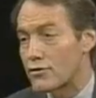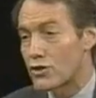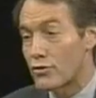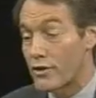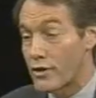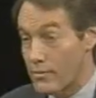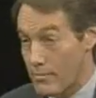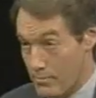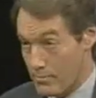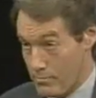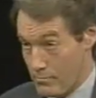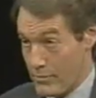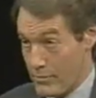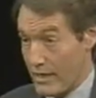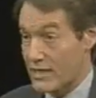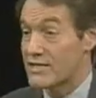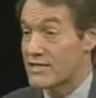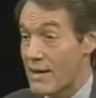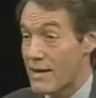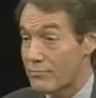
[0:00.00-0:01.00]
the jury
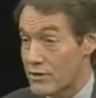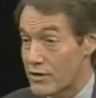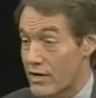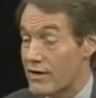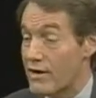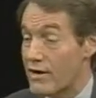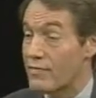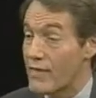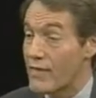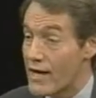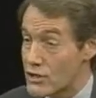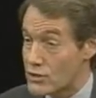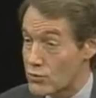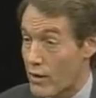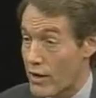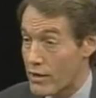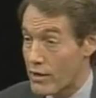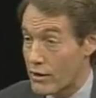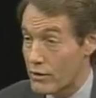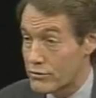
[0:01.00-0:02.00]
accepted it, and
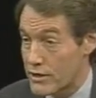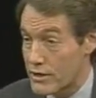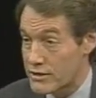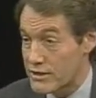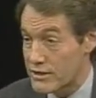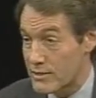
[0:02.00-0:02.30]
that's why O.J.